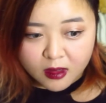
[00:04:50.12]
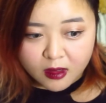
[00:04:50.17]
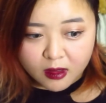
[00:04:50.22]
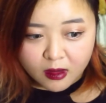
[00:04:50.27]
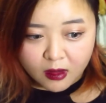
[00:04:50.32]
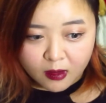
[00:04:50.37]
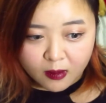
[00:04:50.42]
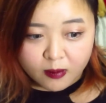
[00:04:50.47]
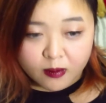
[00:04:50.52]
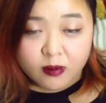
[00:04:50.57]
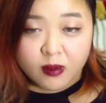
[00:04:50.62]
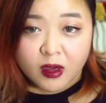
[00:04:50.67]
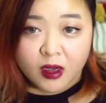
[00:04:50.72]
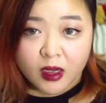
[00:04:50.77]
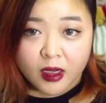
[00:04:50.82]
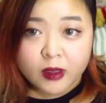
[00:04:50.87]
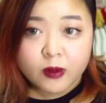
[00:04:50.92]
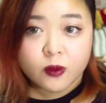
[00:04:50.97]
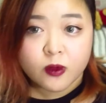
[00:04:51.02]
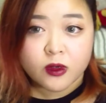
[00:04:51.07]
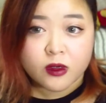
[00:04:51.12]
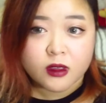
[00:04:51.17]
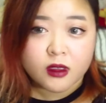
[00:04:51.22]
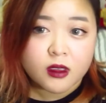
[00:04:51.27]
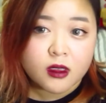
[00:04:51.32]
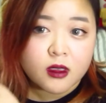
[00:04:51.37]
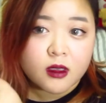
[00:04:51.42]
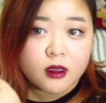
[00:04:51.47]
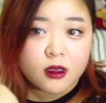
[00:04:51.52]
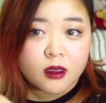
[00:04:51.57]
um,
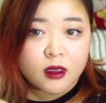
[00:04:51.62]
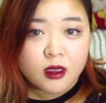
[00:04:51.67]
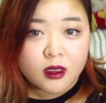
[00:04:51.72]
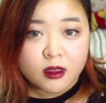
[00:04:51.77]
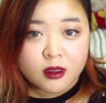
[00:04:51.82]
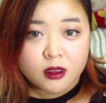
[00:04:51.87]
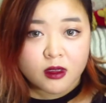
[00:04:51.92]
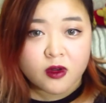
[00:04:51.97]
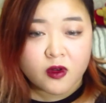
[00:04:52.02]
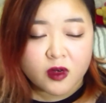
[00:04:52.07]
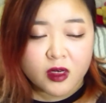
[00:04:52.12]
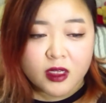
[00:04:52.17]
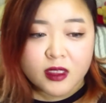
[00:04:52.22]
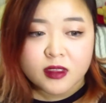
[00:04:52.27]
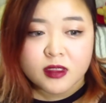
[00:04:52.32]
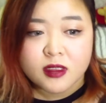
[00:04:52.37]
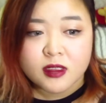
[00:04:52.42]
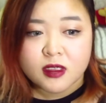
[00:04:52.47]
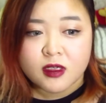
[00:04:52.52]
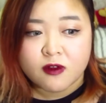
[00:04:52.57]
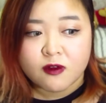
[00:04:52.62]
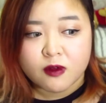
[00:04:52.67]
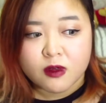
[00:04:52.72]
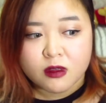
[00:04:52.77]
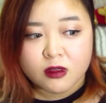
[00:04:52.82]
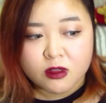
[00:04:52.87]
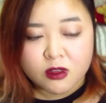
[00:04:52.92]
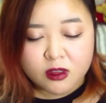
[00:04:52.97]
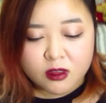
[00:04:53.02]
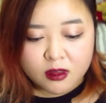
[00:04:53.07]
hardworking and all that stuff
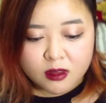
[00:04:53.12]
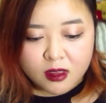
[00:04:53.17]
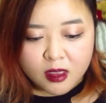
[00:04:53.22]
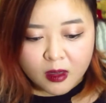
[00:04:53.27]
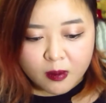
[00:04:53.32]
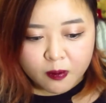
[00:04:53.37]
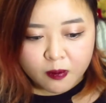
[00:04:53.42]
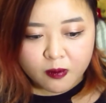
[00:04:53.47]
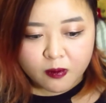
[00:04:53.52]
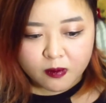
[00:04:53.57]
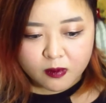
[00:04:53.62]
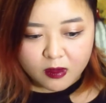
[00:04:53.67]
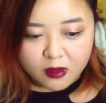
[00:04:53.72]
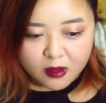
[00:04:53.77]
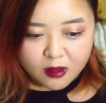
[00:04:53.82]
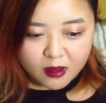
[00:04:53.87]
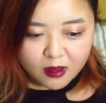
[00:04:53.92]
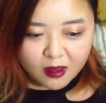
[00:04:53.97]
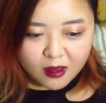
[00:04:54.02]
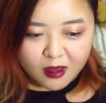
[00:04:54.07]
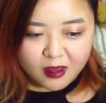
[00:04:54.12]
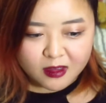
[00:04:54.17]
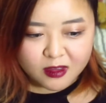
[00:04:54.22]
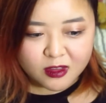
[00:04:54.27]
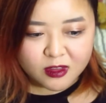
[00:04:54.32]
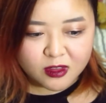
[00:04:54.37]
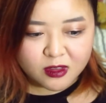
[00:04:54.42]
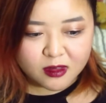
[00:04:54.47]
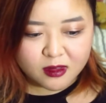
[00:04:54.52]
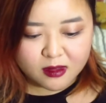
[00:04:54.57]
is just hap it is
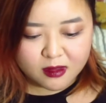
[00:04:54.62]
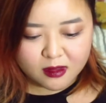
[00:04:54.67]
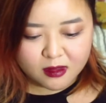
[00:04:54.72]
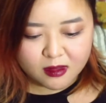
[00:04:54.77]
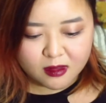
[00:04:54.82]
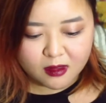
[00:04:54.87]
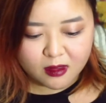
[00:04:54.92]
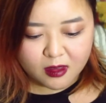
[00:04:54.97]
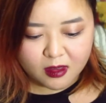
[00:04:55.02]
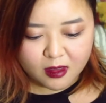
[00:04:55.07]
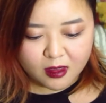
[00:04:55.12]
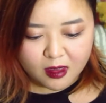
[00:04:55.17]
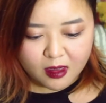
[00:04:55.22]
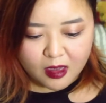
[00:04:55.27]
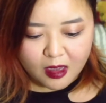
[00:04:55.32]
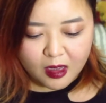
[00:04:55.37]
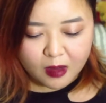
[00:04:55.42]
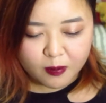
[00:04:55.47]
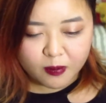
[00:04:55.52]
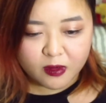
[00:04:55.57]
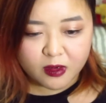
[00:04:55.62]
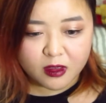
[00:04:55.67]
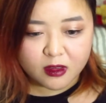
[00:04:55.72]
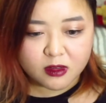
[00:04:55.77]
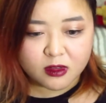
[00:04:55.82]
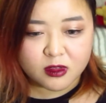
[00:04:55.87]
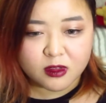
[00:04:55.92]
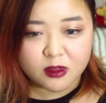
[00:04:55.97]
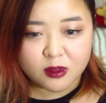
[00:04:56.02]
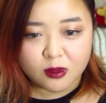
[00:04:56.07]
just like
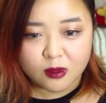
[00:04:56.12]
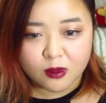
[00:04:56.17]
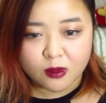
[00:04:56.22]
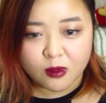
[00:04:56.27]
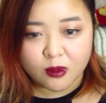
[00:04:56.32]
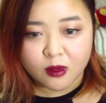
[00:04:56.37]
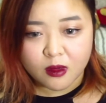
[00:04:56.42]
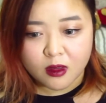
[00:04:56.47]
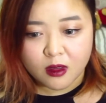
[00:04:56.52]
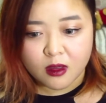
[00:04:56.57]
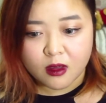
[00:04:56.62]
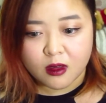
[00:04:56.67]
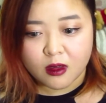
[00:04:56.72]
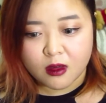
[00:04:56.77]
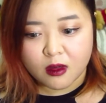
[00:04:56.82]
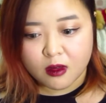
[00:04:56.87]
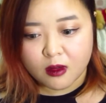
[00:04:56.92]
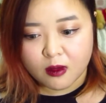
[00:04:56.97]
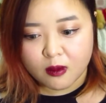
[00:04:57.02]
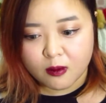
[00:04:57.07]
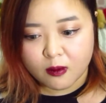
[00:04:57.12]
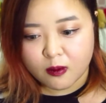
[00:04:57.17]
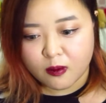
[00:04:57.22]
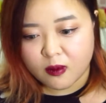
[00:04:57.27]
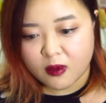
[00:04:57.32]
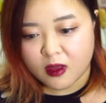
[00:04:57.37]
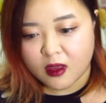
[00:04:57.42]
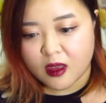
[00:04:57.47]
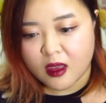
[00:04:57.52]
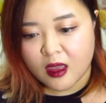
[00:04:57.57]
happening to
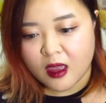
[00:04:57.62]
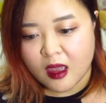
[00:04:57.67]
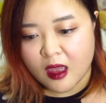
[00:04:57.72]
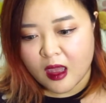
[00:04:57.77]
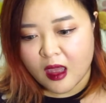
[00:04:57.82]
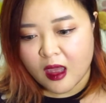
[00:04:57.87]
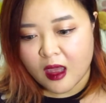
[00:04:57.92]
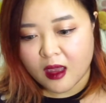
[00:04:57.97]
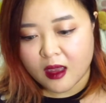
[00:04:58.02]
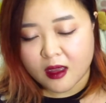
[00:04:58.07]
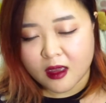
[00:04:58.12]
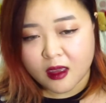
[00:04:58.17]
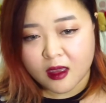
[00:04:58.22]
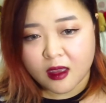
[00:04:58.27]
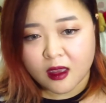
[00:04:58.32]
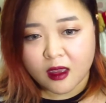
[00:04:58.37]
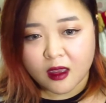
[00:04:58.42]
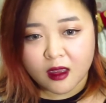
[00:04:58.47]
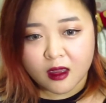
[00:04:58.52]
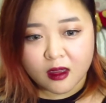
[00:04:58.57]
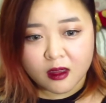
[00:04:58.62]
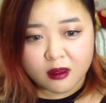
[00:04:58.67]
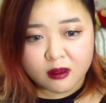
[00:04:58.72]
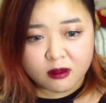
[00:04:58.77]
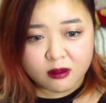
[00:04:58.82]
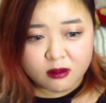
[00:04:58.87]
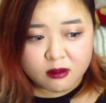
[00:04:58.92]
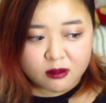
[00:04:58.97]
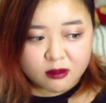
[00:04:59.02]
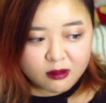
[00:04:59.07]
be I
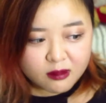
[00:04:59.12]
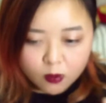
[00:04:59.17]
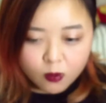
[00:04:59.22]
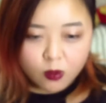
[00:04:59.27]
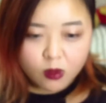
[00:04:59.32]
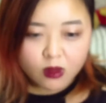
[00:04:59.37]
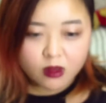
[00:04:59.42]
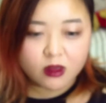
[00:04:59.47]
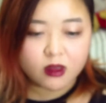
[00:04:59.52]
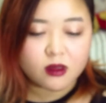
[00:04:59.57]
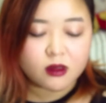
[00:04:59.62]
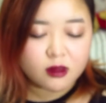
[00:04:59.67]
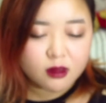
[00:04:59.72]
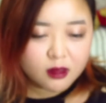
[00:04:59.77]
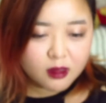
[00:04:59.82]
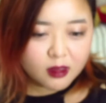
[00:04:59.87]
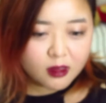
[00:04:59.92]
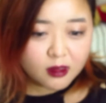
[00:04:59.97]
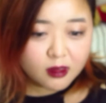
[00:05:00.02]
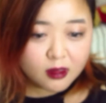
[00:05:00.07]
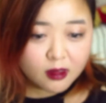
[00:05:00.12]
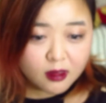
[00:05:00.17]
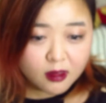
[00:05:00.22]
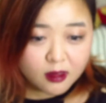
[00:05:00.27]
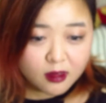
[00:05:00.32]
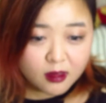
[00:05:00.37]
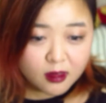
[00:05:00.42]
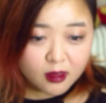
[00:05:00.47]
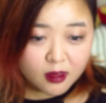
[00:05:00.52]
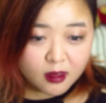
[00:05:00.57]
can work
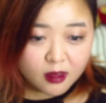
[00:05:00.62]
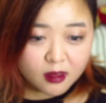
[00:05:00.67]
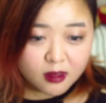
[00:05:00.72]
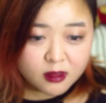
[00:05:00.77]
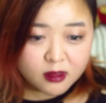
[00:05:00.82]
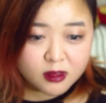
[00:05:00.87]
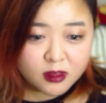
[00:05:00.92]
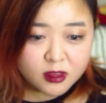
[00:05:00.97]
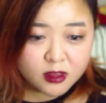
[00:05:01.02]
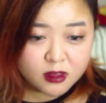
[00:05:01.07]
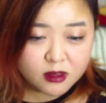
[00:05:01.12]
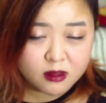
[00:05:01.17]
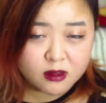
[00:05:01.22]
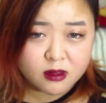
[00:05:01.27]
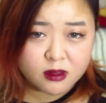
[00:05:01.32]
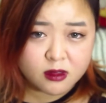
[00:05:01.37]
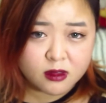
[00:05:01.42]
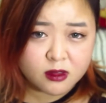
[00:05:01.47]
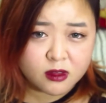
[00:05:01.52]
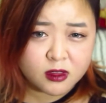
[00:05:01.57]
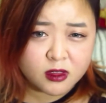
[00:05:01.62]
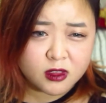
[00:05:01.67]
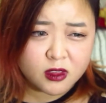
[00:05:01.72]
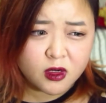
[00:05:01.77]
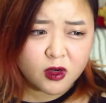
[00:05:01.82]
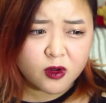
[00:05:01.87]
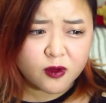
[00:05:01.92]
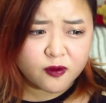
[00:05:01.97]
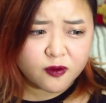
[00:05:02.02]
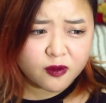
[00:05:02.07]
in
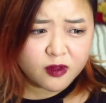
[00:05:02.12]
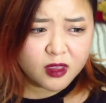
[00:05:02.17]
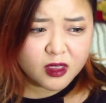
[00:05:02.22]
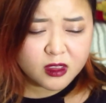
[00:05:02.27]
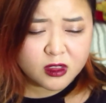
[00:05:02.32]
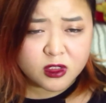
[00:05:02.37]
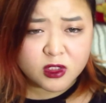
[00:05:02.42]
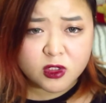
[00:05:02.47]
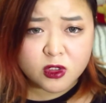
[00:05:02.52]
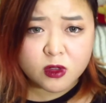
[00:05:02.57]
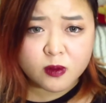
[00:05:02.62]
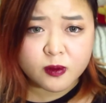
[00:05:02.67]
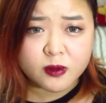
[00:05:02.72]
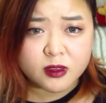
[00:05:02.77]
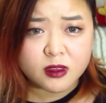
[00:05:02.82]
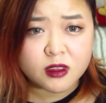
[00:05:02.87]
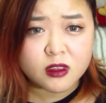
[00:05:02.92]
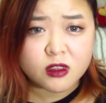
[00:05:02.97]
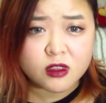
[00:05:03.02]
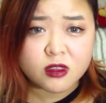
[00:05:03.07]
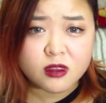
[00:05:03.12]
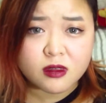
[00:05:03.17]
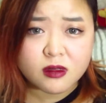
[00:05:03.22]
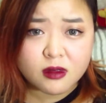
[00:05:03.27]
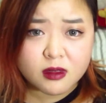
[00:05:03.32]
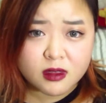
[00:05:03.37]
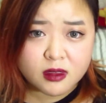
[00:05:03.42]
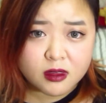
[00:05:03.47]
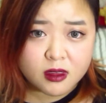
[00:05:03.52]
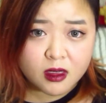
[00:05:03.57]
sort of like two
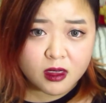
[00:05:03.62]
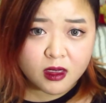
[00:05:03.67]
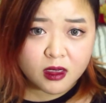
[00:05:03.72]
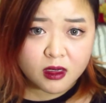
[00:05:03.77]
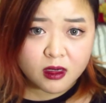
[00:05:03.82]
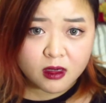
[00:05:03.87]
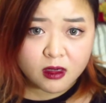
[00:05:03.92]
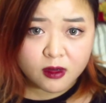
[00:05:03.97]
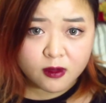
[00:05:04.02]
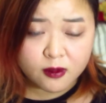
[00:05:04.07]
positions in